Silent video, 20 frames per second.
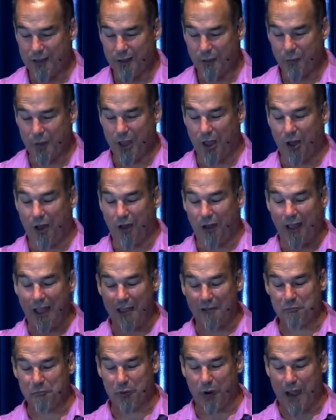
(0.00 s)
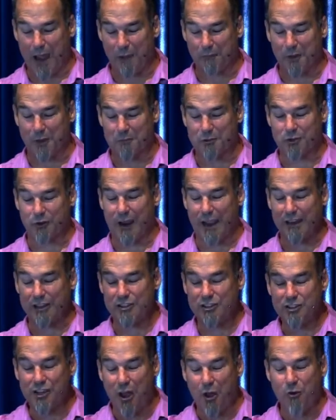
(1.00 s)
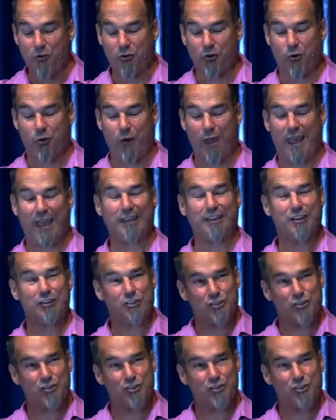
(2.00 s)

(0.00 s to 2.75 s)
We all have problems, right? Don't quit.